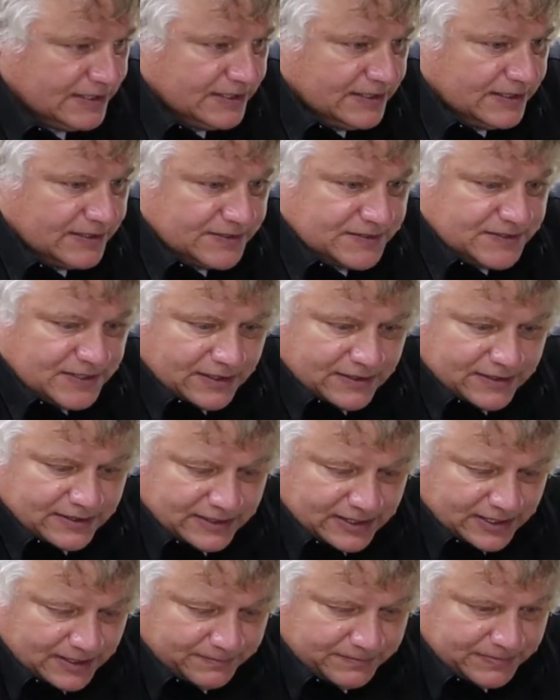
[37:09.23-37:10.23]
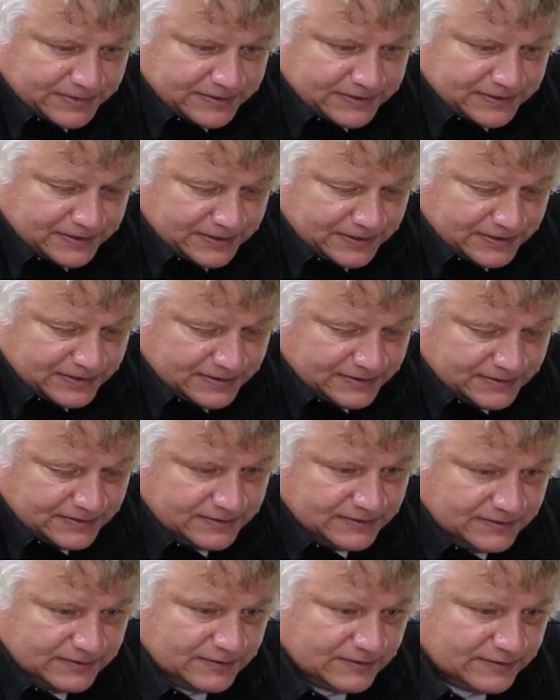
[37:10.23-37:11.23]
start it up and
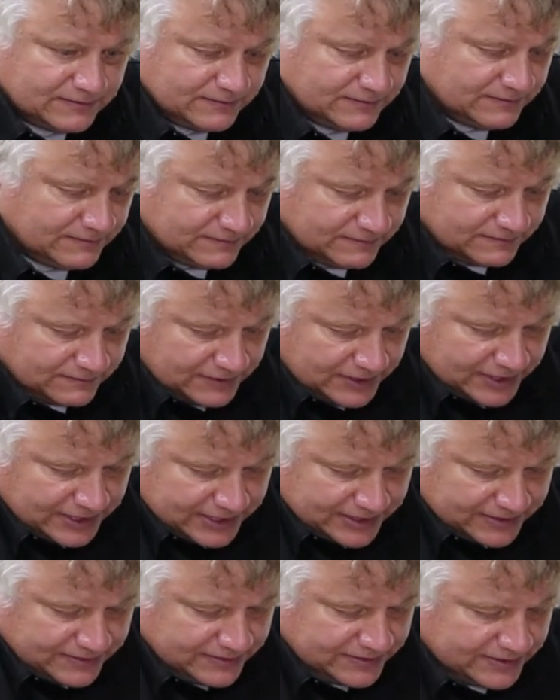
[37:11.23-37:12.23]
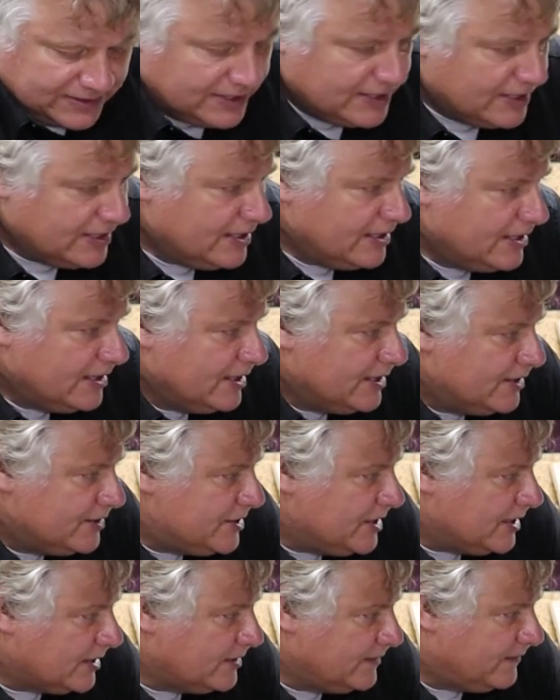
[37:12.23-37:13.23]
run it and
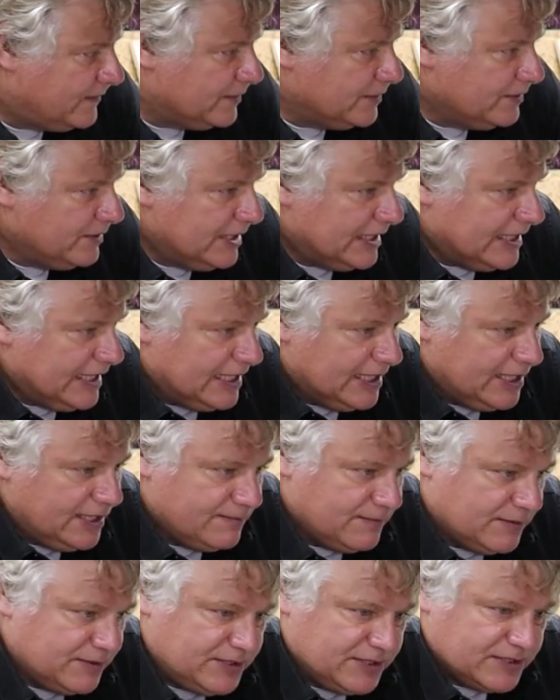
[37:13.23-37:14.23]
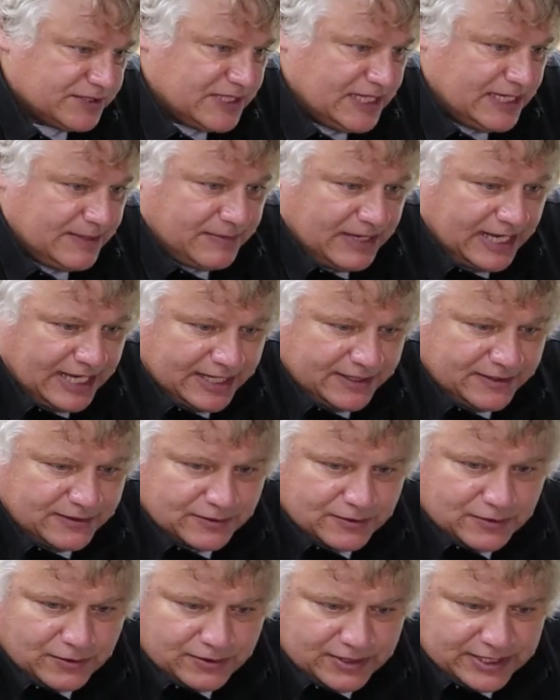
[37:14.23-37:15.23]
check the fluid again, and we'll just keep adding
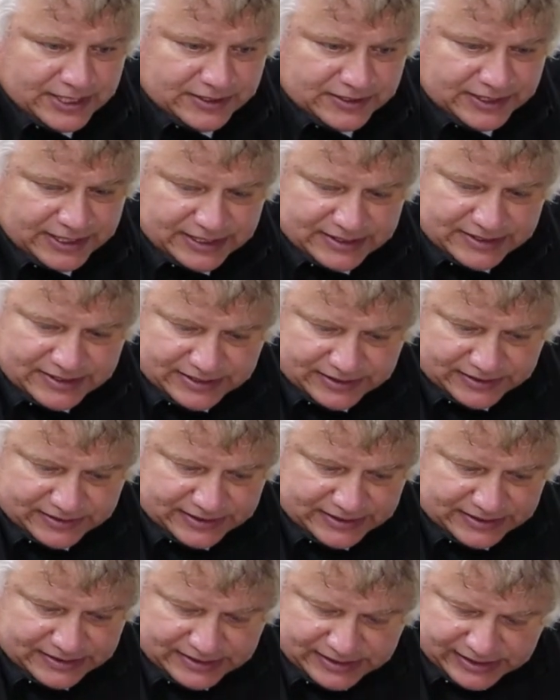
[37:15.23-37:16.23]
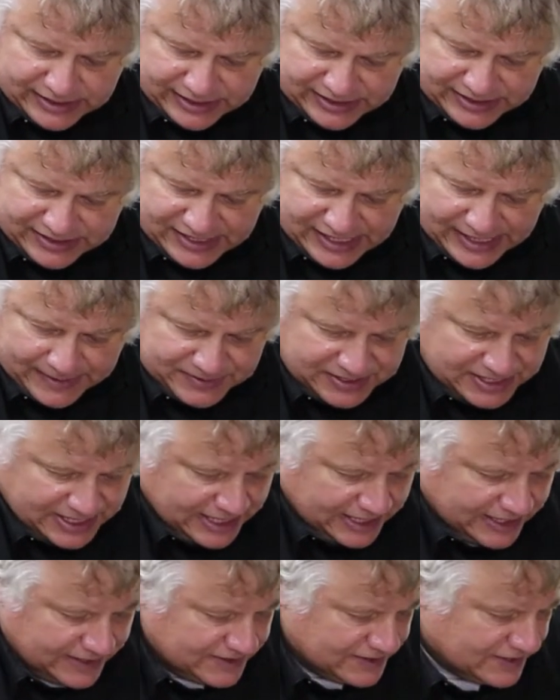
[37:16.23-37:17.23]
accordingly until it stops
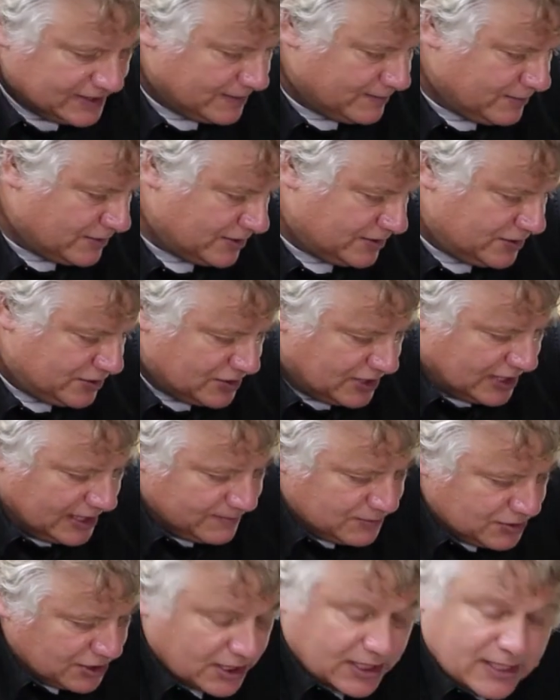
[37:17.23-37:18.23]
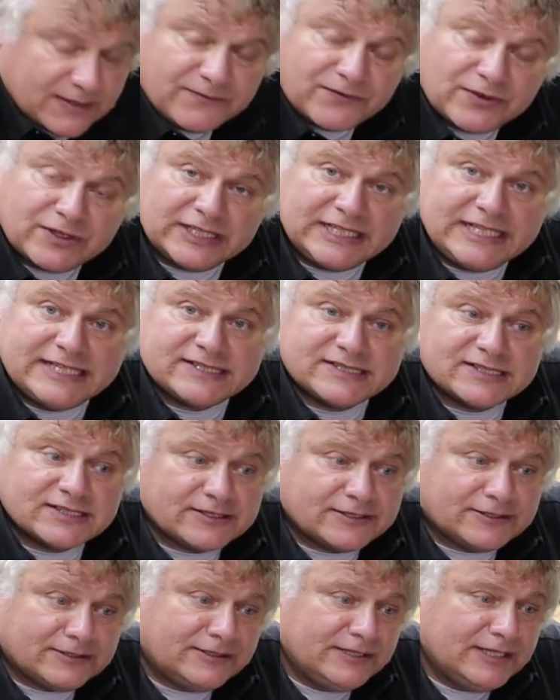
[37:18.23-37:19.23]
taking some. We'll keep checking for leaks.
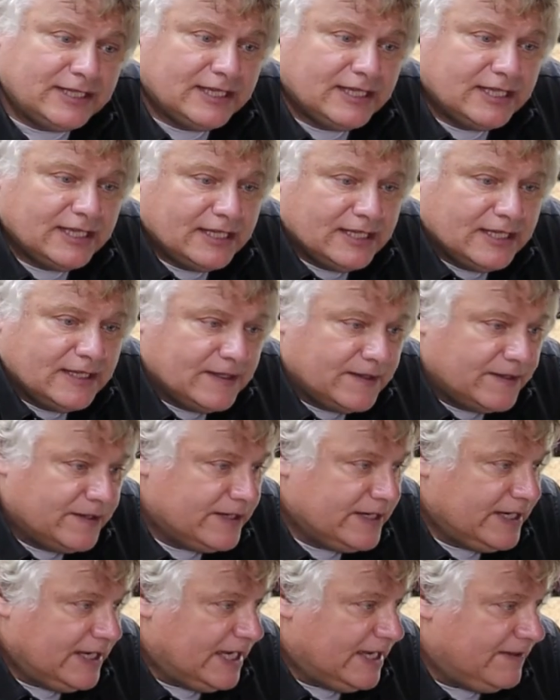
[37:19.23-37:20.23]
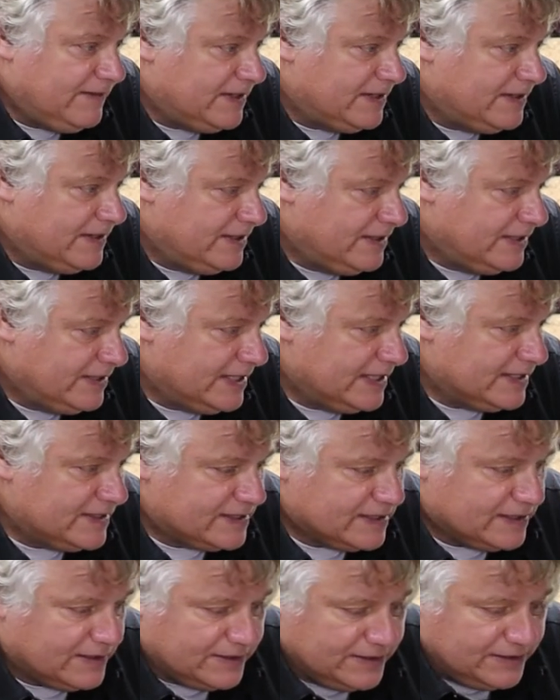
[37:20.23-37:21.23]
So there you have it. That's
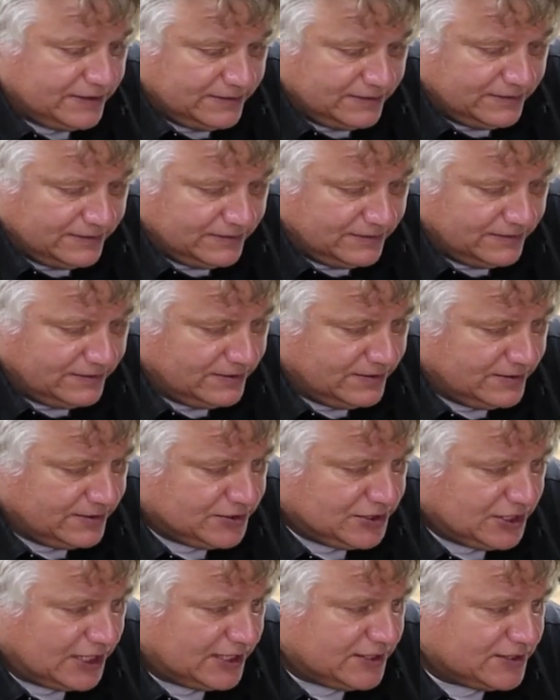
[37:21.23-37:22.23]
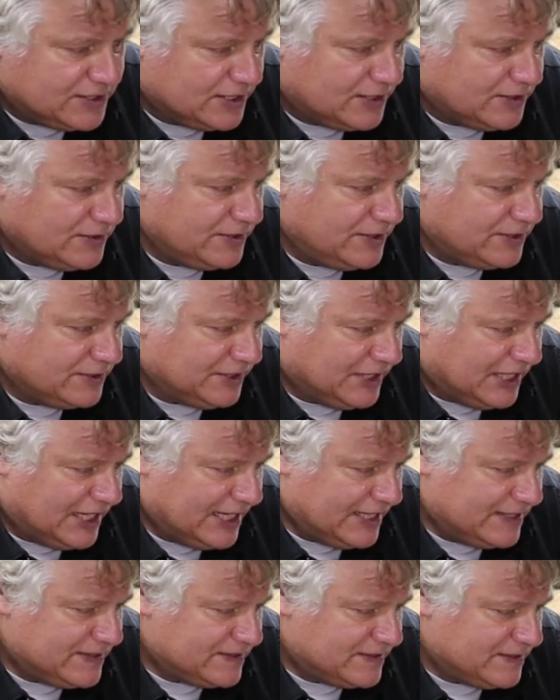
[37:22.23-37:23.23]
how you change out your
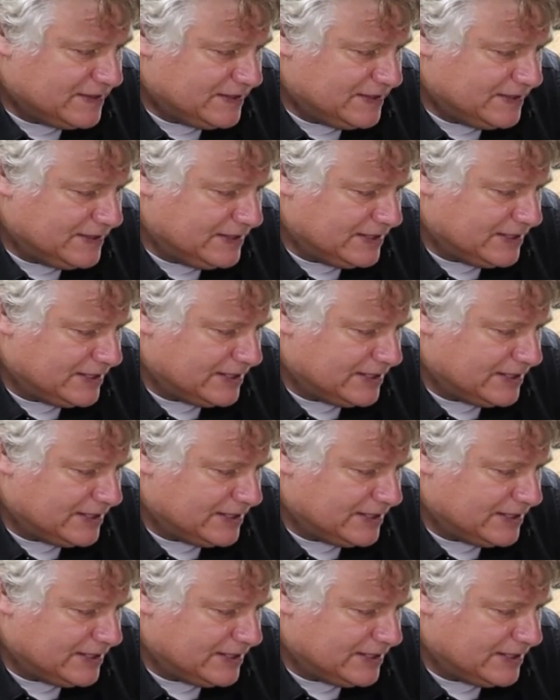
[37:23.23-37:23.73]
lines and